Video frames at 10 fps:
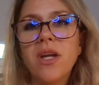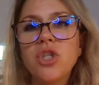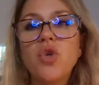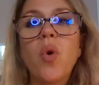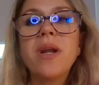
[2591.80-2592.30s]

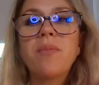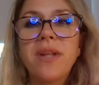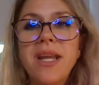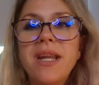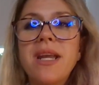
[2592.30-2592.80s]
Joint
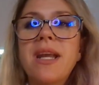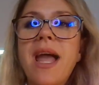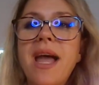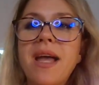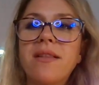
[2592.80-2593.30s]
planning
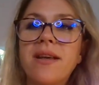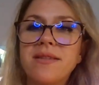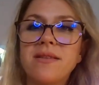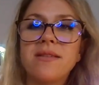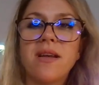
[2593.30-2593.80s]
and
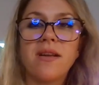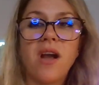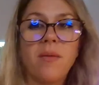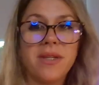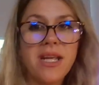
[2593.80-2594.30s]
lessons on
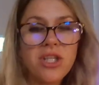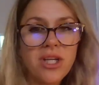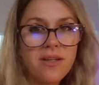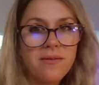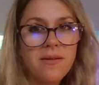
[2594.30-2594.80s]

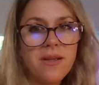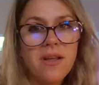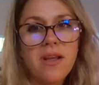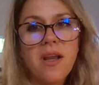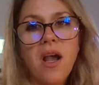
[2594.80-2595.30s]
accommodation.
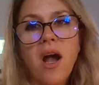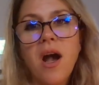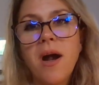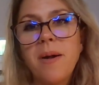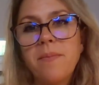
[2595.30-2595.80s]

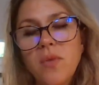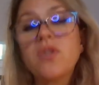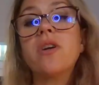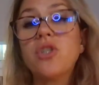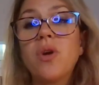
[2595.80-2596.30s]

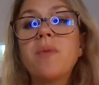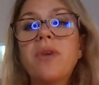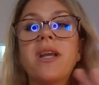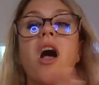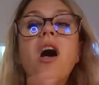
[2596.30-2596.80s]
Joint
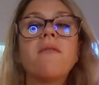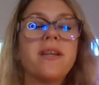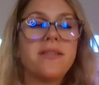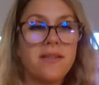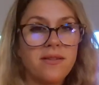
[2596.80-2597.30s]
planning of
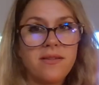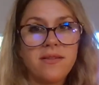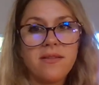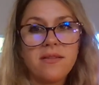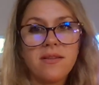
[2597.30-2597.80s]

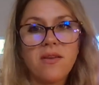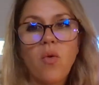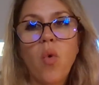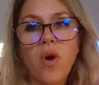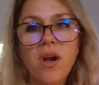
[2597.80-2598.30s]
lessons
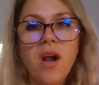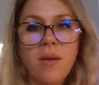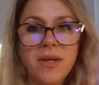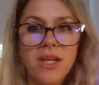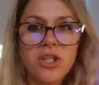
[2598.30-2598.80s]
or
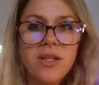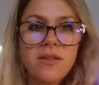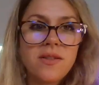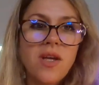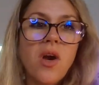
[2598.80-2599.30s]

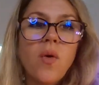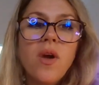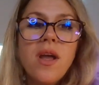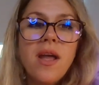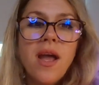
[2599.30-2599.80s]
accommodation. So
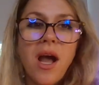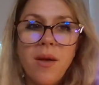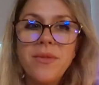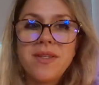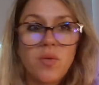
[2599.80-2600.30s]

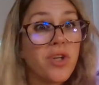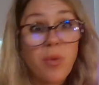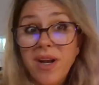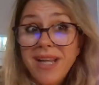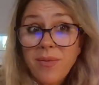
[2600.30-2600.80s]
this is when you
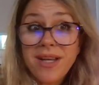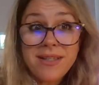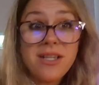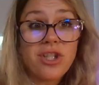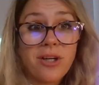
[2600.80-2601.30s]
want to get with that
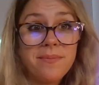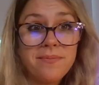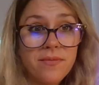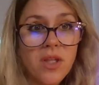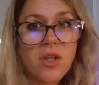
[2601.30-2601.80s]
teacher
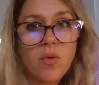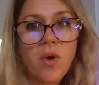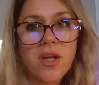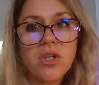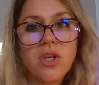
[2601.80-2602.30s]
and you
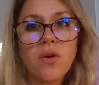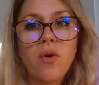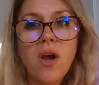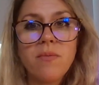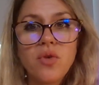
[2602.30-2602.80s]
want to
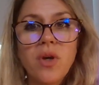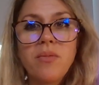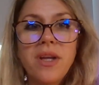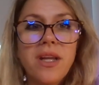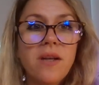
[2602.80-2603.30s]
do joint
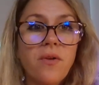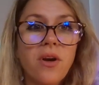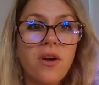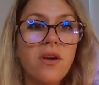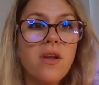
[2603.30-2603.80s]
planning
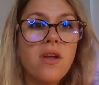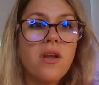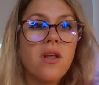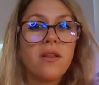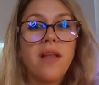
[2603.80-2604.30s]
for
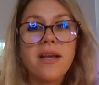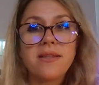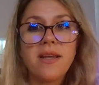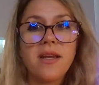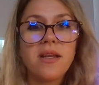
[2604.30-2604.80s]

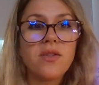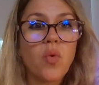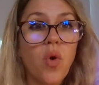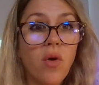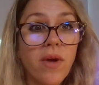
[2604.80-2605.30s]
lessons,
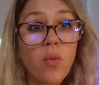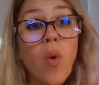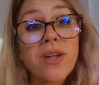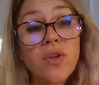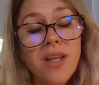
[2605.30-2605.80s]
or
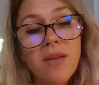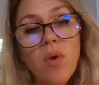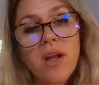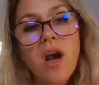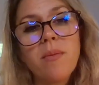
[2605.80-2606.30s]

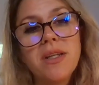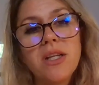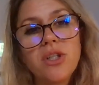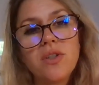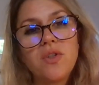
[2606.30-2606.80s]
what
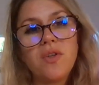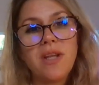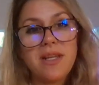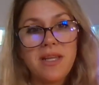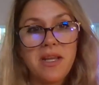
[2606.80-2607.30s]
accommodations do
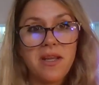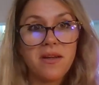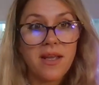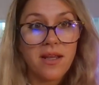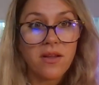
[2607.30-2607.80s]
they
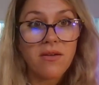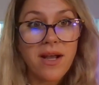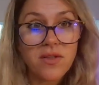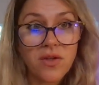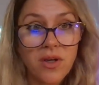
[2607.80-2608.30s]
need in the
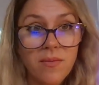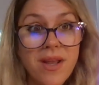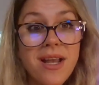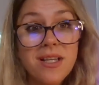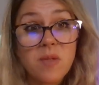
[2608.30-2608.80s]
classroom,
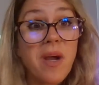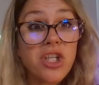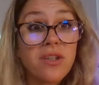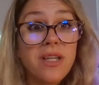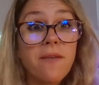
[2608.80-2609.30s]

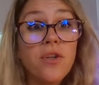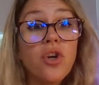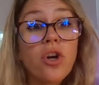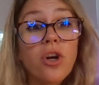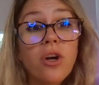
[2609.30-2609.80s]
especially if
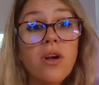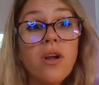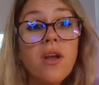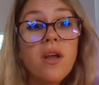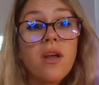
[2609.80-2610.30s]

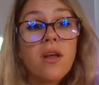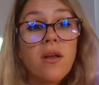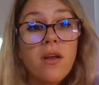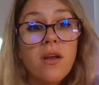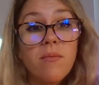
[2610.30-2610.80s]

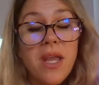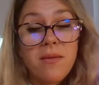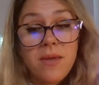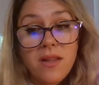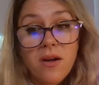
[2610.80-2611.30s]

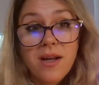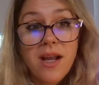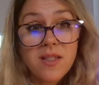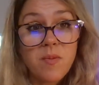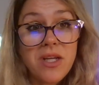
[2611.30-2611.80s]
maybe they're
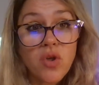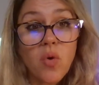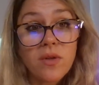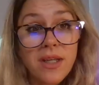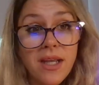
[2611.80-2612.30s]
a speech
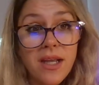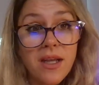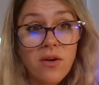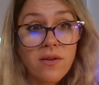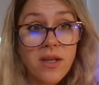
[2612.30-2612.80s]
only
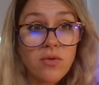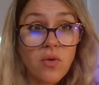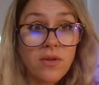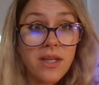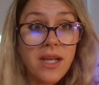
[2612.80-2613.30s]
kid or a language
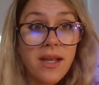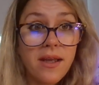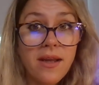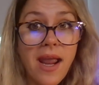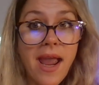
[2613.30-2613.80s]
only
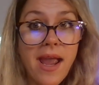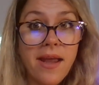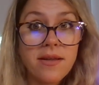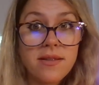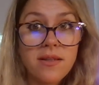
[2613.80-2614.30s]
kid,
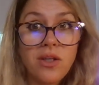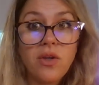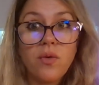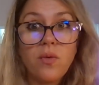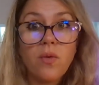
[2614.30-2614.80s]
and
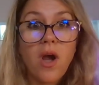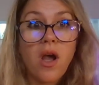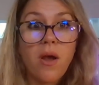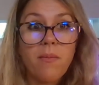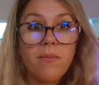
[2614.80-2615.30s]

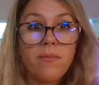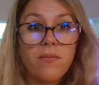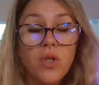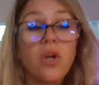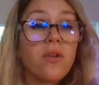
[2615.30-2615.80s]

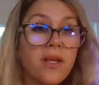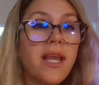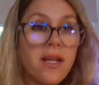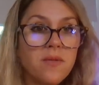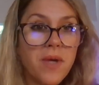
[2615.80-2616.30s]
you're the
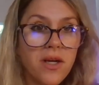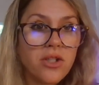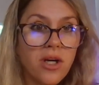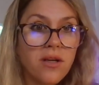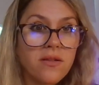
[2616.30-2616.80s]
case
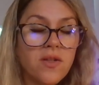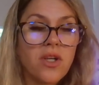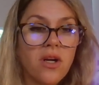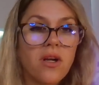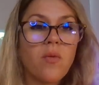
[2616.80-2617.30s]
manager. So
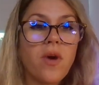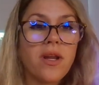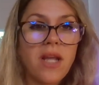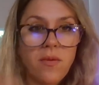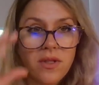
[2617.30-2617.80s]
you're going to want
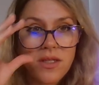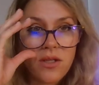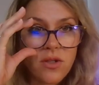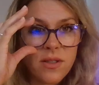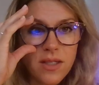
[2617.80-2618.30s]
to get with the
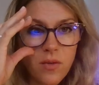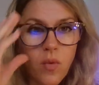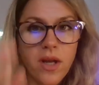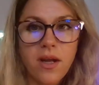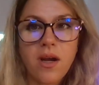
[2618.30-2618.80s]
teacher to see
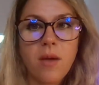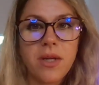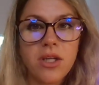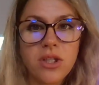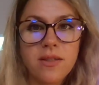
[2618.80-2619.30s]
what
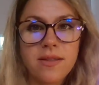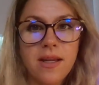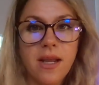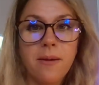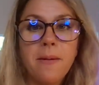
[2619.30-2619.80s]
accommodations they
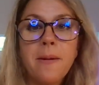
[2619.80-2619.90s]
need.